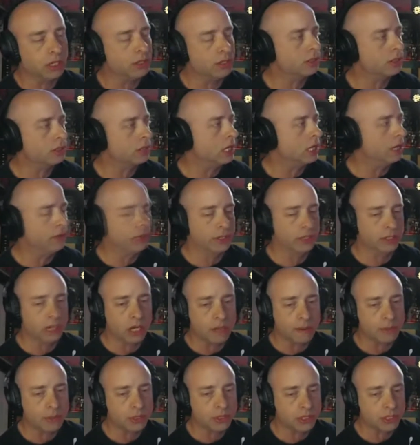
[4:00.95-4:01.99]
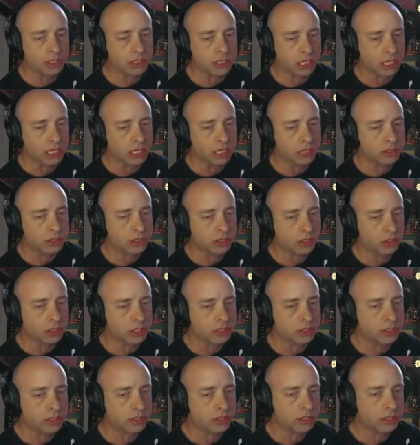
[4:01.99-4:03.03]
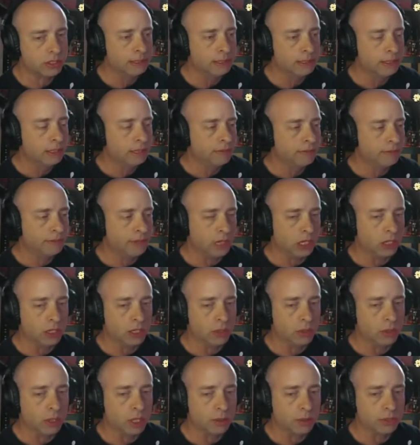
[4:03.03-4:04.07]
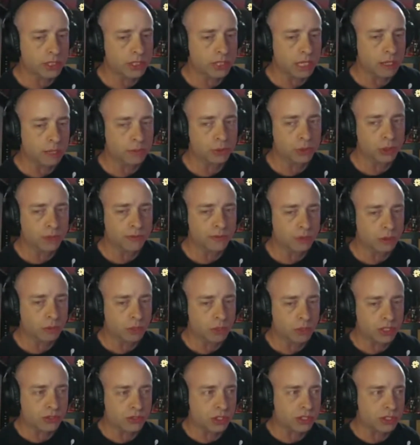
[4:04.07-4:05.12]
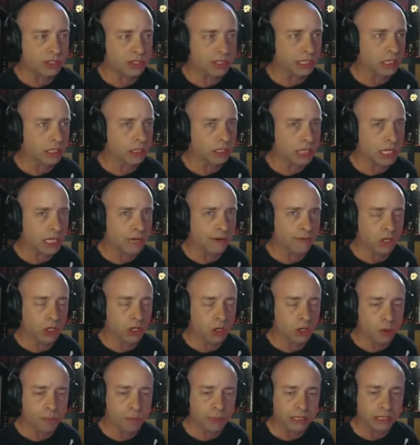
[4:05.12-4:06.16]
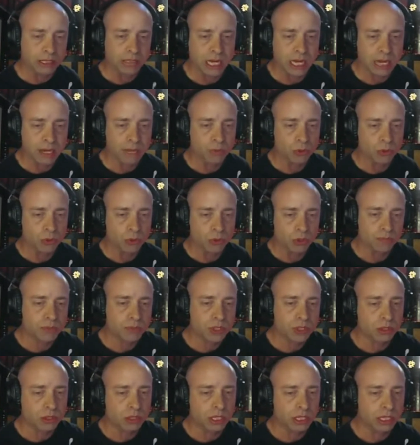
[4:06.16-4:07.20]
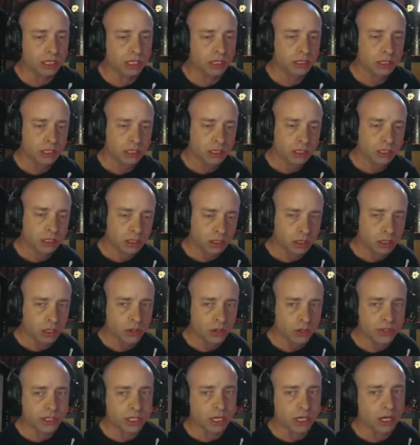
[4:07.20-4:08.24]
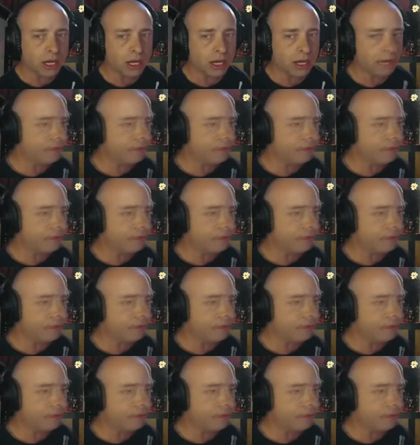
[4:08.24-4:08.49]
kind of on the opposite side. So it's fairly well soundproofed. It was just like a kind of an open game room, so I closed it off,